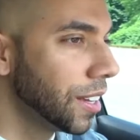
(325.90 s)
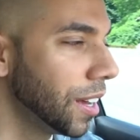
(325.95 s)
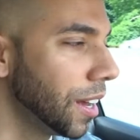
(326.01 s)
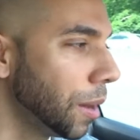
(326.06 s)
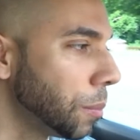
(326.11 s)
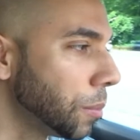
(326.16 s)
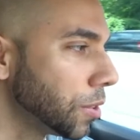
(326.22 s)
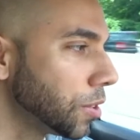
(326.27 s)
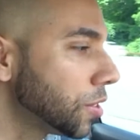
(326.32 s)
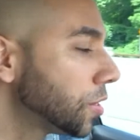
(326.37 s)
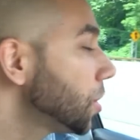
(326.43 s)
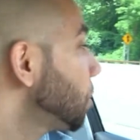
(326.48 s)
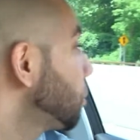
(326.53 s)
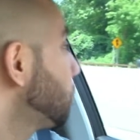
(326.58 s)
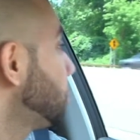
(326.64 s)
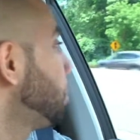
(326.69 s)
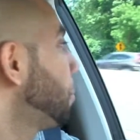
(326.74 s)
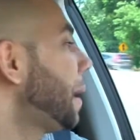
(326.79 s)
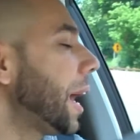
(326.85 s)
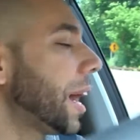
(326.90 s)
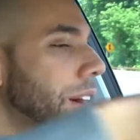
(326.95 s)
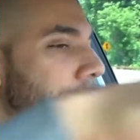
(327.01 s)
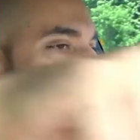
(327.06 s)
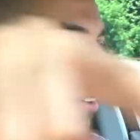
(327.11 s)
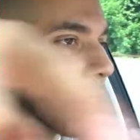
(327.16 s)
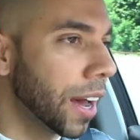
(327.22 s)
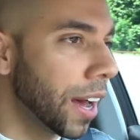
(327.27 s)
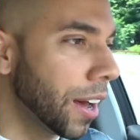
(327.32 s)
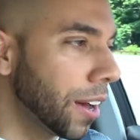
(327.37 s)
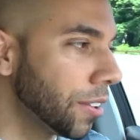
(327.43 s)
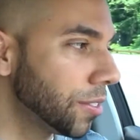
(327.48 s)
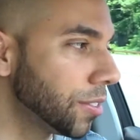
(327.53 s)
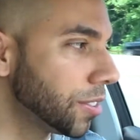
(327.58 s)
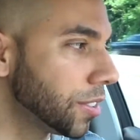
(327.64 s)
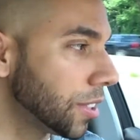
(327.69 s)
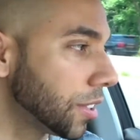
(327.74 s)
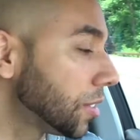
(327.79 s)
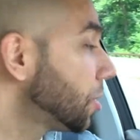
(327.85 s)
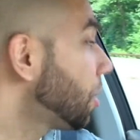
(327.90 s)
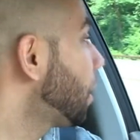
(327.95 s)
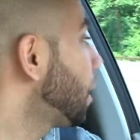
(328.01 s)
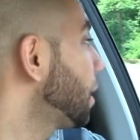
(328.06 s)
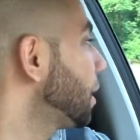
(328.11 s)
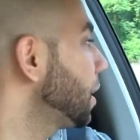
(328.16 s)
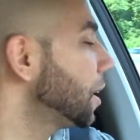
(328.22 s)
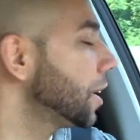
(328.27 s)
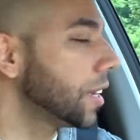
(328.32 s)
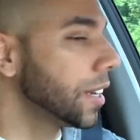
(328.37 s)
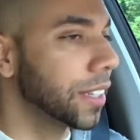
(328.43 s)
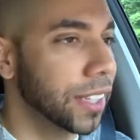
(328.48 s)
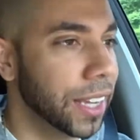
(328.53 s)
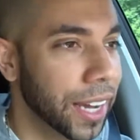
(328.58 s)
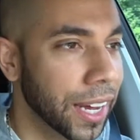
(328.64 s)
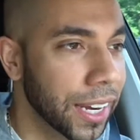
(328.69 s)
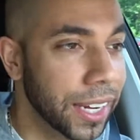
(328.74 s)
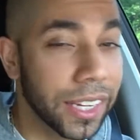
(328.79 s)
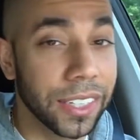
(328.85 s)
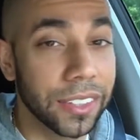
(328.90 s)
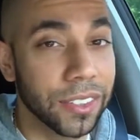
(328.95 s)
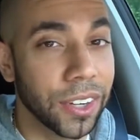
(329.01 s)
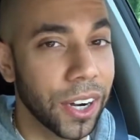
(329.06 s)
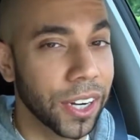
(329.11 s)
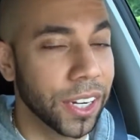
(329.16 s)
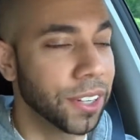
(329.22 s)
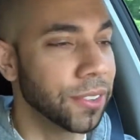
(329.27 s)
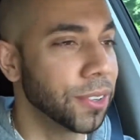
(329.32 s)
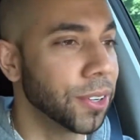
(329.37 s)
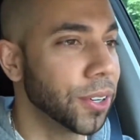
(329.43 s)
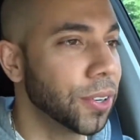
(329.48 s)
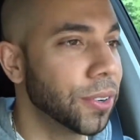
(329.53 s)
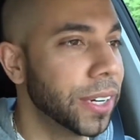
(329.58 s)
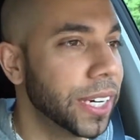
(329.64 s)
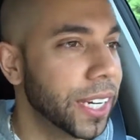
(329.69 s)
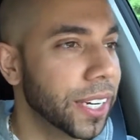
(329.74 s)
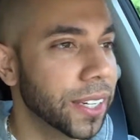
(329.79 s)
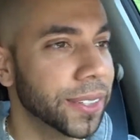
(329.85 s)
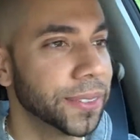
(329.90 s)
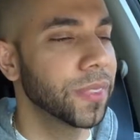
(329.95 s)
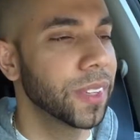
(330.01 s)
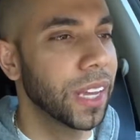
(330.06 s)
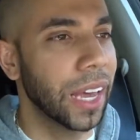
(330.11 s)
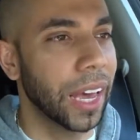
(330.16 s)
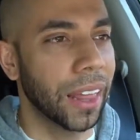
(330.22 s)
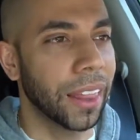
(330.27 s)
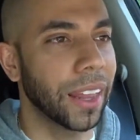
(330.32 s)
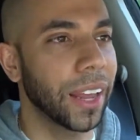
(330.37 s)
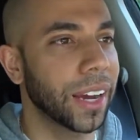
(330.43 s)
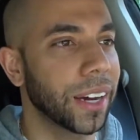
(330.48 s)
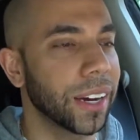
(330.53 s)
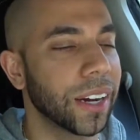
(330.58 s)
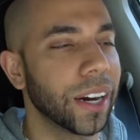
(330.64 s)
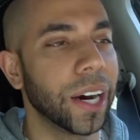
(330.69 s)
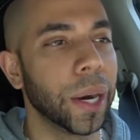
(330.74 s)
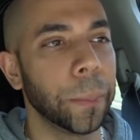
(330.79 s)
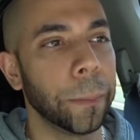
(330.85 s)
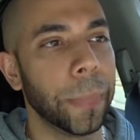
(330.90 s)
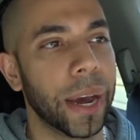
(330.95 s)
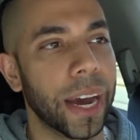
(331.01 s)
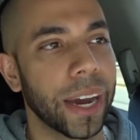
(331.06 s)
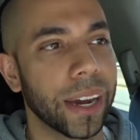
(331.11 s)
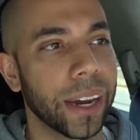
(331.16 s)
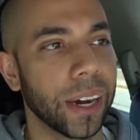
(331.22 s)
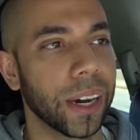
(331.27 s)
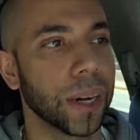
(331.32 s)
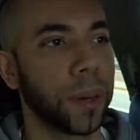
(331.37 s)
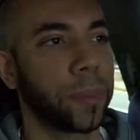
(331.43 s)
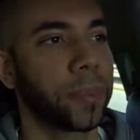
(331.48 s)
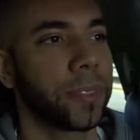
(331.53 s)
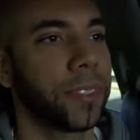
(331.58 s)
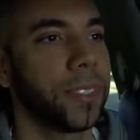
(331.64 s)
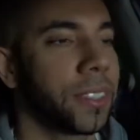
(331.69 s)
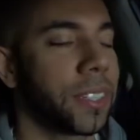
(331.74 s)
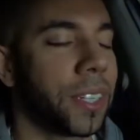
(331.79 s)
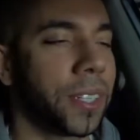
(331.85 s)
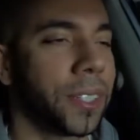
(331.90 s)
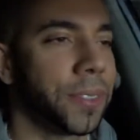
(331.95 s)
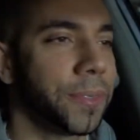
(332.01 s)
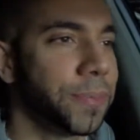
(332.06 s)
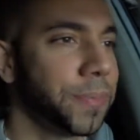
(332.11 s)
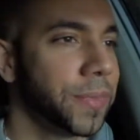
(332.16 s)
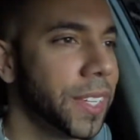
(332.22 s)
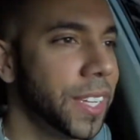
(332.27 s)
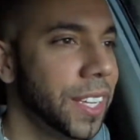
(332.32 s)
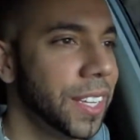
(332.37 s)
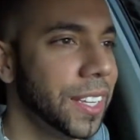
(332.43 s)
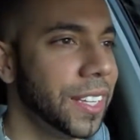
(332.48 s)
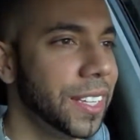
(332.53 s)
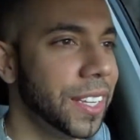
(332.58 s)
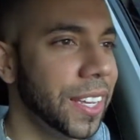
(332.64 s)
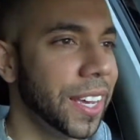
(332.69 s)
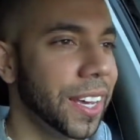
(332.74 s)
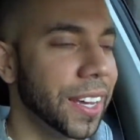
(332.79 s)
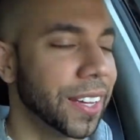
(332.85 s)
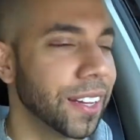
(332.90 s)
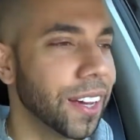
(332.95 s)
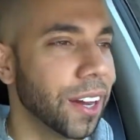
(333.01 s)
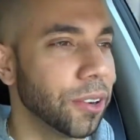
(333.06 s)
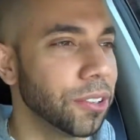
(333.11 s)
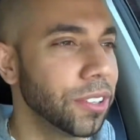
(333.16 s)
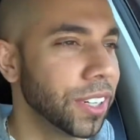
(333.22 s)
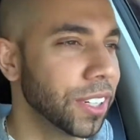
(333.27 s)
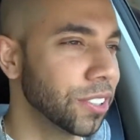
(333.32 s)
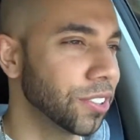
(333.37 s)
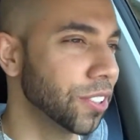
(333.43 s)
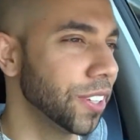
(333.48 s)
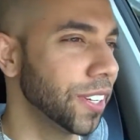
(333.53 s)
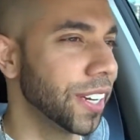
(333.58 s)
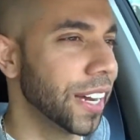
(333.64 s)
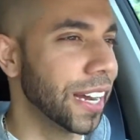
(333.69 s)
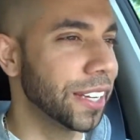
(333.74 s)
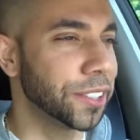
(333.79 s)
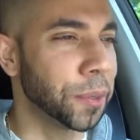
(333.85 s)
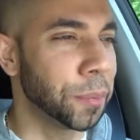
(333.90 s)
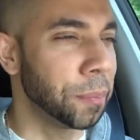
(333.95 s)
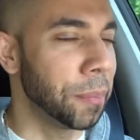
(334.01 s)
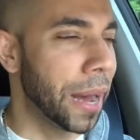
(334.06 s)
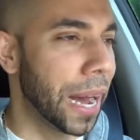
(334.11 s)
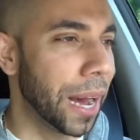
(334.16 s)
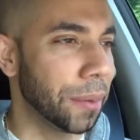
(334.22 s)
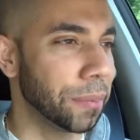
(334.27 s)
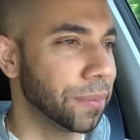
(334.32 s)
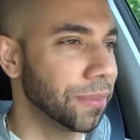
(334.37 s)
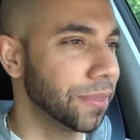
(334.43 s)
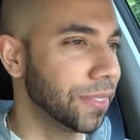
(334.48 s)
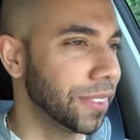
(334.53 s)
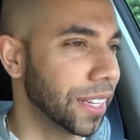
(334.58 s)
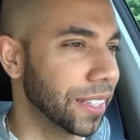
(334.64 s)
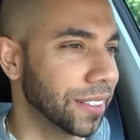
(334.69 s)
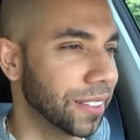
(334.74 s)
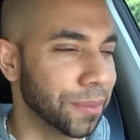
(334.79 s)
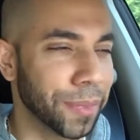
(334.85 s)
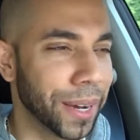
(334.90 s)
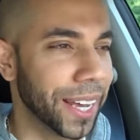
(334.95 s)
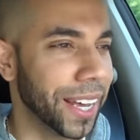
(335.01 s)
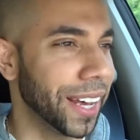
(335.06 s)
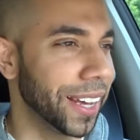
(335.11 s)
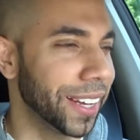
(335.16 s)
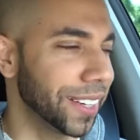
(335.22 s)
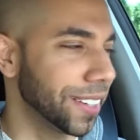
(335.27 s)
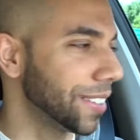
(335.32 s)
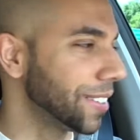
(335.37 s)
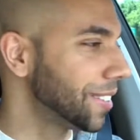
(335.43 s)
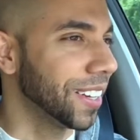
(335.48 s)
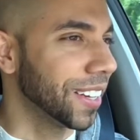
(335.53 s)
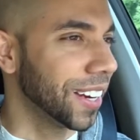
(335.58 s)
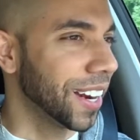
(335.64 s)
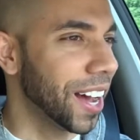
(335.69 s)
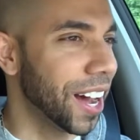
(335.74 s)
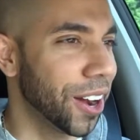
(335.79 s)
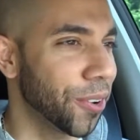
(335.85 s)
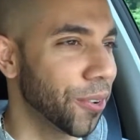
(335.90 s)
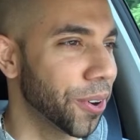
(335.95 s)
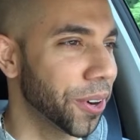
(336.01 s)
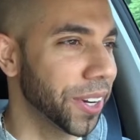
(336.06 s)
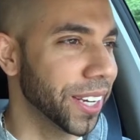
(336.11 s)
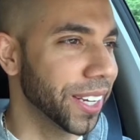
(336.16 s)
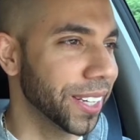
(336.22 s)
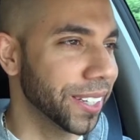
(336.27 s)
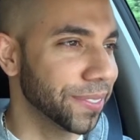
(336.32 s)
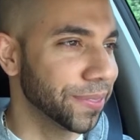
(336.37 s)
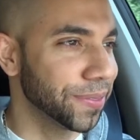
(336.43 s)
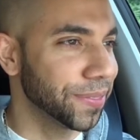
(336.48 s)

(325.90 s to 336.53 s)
I'm gonna circle back around to Target because I gotta hit Target real quick. and then I could come back up. So yeah, I wish I could show you guys a map that's in my head and how I work it.